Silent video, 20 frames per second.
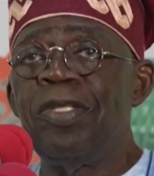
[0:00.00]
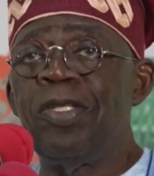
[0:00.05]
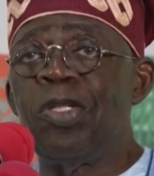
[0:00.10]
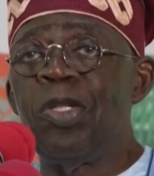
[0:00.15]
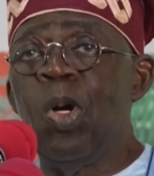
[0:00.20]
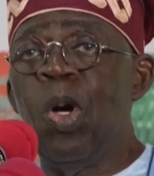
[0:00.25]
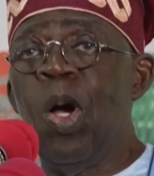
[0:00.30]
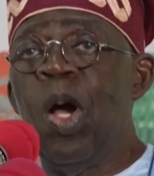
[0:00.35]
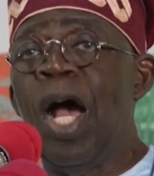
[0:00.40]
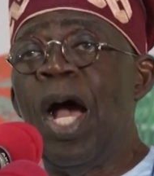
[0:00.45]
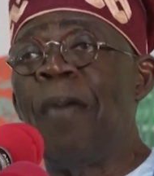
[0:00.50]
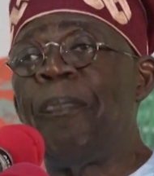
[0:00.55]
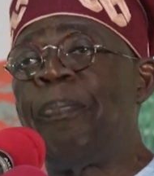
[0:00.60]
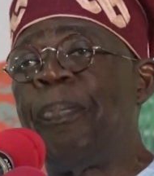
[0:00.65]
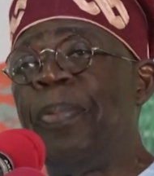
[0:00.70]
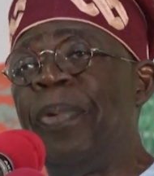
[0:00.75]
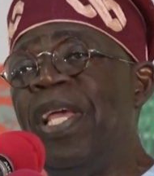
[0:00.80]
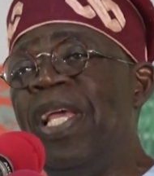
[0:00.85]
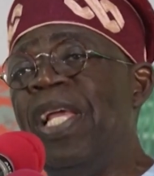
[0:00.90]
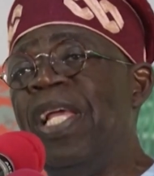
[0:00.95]
to
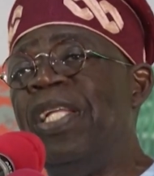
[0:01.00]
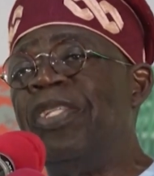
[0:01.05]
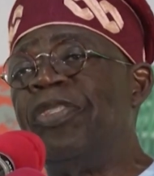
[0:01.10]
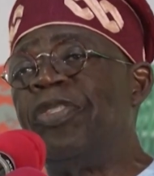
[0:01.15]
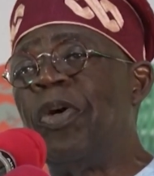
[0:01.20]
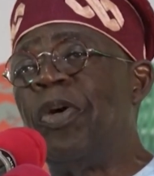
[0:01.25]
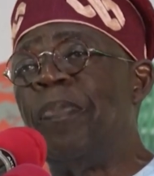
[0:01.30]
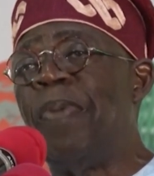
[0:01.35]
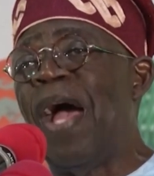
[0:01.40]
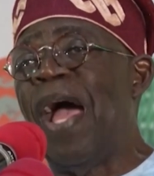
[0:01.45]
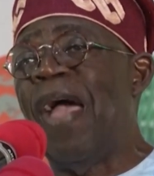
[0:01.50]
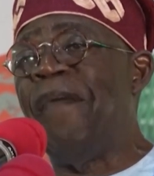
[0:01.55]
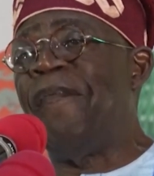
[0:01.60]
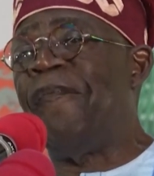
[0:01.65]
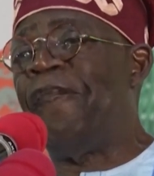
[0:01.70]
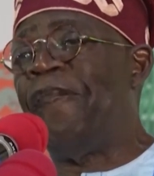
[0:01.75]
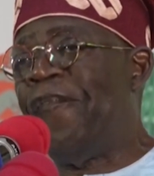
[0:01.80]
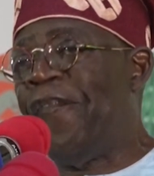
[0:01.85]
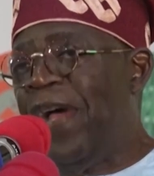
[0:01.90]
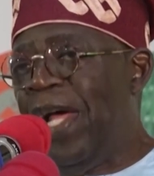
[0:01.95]
appeal to my
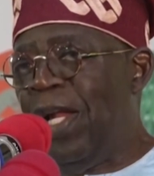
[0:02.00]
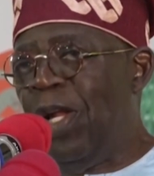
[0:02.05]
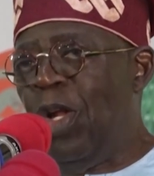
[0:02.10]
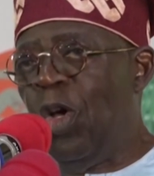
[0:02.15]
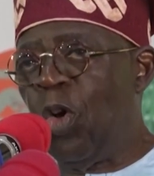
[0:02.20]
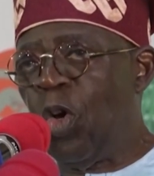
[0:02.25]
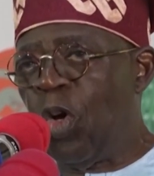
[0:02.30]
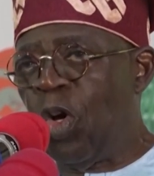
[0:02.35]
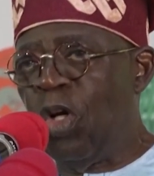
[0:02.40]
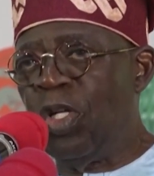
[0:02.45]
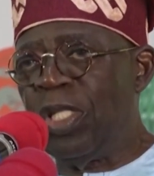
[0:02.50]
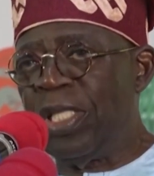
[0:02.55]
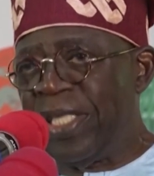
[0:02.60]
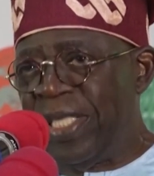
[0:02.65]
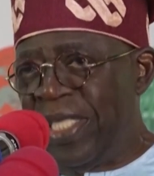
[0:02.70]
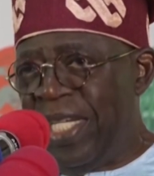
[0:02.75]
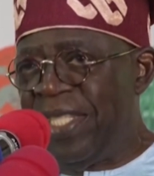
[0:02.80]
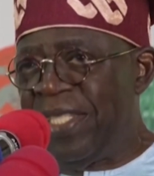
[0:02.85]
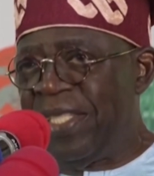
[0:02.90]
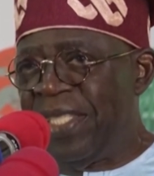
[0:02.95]
fellow
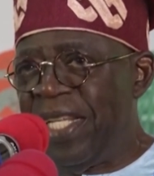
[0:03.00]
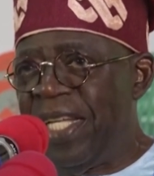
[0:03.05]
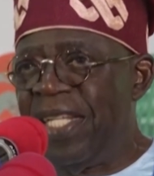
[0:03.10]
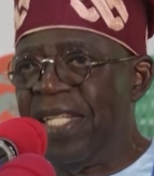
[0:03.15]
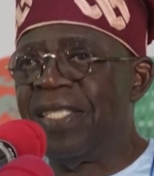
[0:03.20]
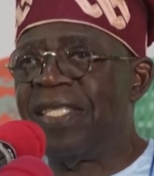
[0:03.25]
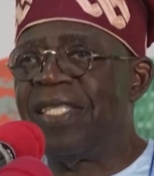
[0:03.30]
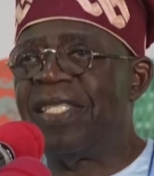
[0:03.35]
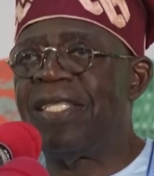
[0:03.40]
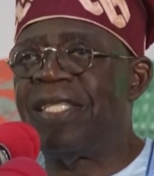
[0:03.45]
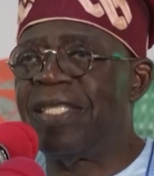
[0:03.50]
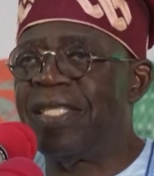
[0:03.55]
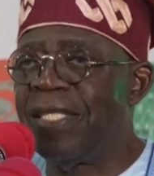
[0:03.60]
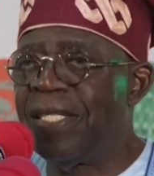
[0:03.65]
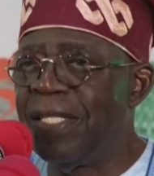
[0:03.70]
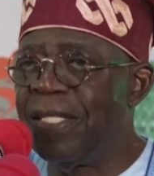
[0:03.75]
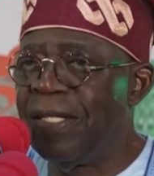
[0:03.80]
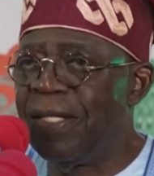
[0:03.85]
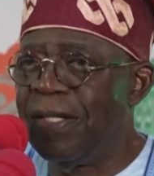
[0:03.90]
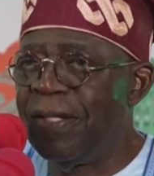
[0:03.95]
contestants